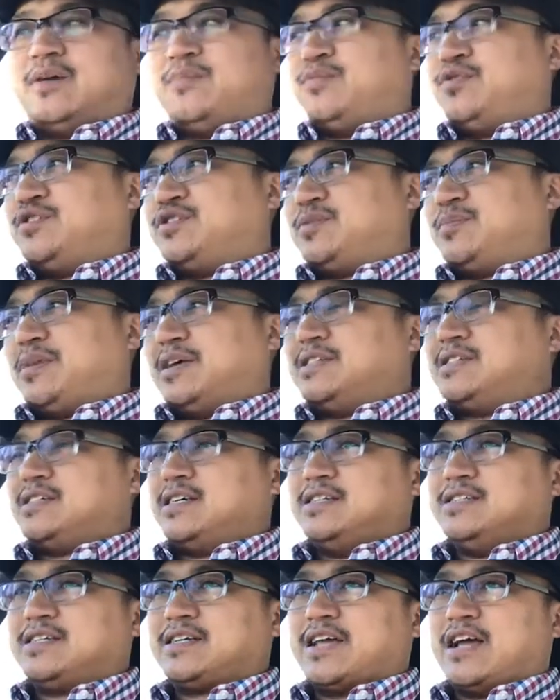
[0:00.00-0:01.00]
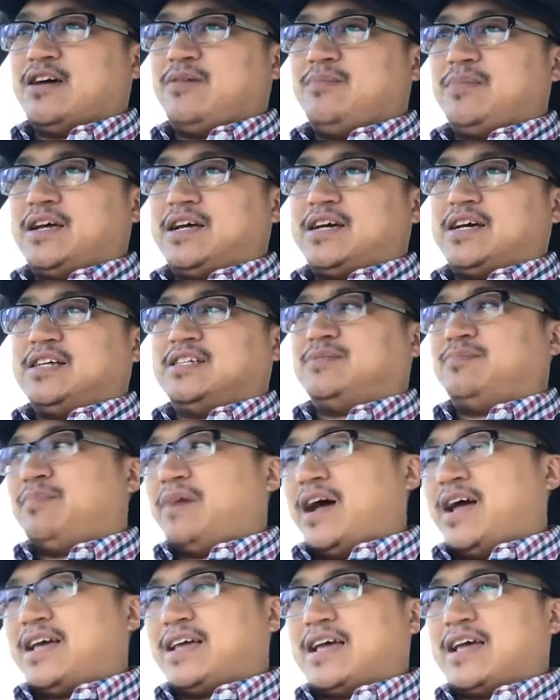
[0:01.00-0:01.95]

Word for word: I'm using my son's account because my